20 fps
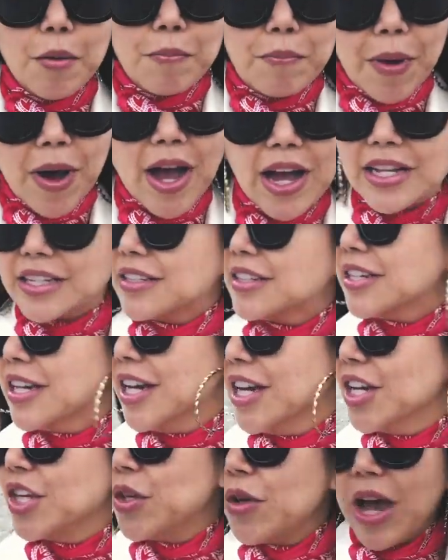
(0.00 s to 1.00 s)
but
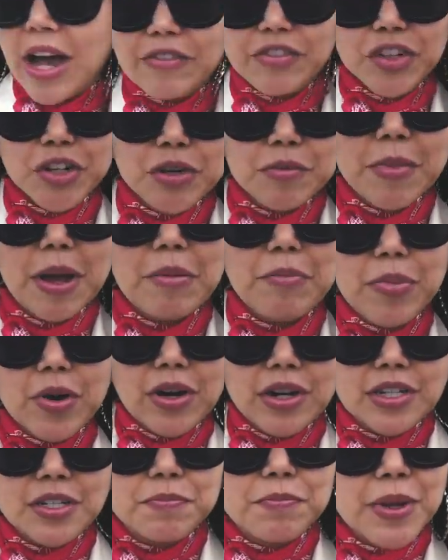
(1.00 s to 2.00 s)
you have to
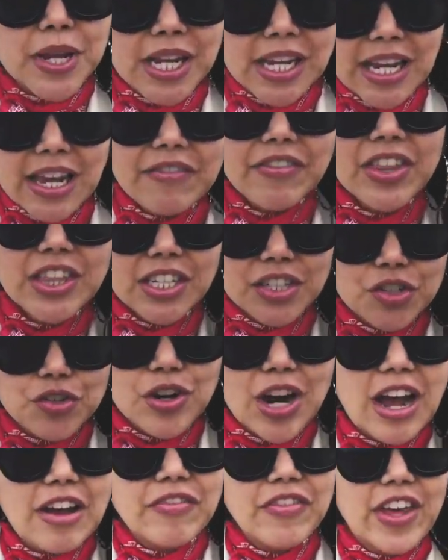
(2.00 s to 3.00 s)
remember, given the
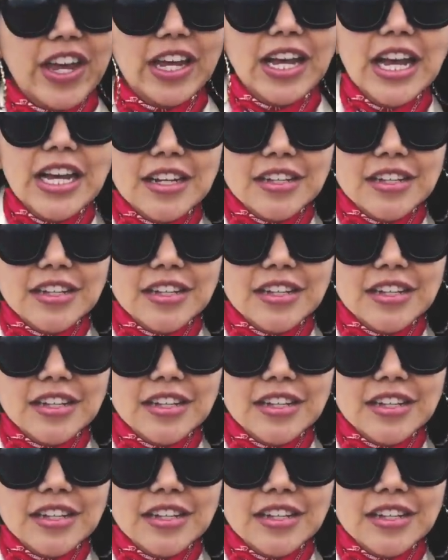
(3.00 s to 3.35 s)
traffic,